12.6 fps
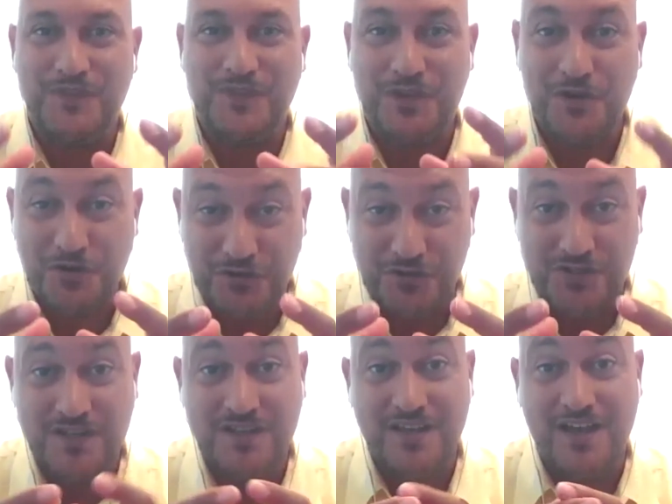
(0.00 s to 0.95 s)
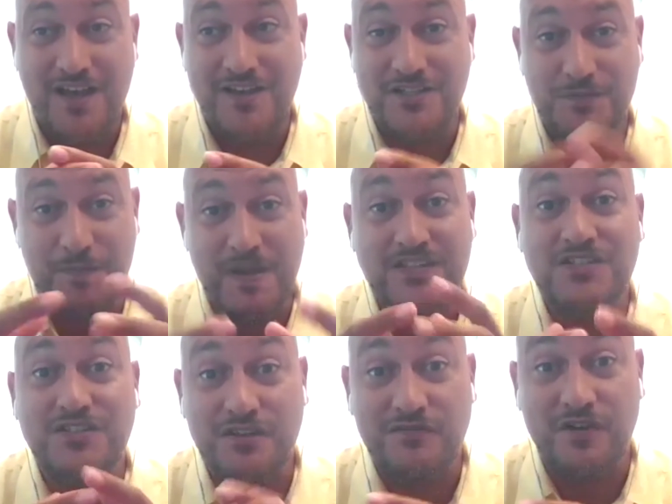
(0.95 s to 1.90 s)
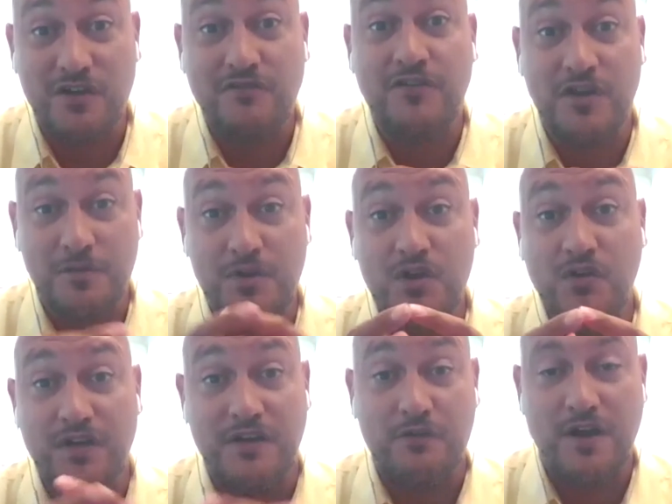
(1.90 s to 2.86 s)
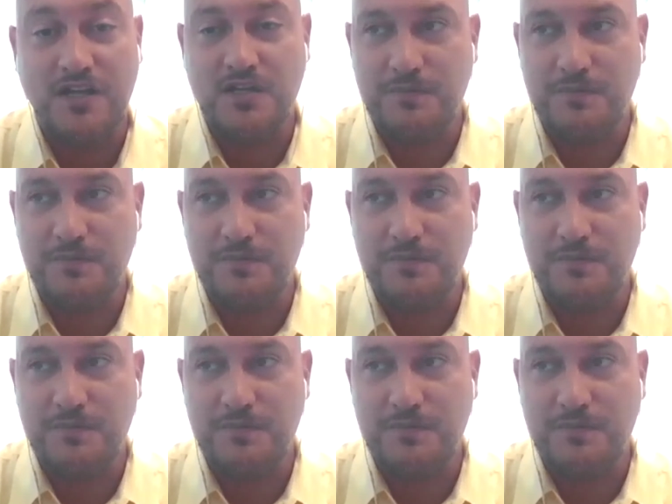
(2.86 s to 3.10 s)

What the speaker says: those spaces of community, right?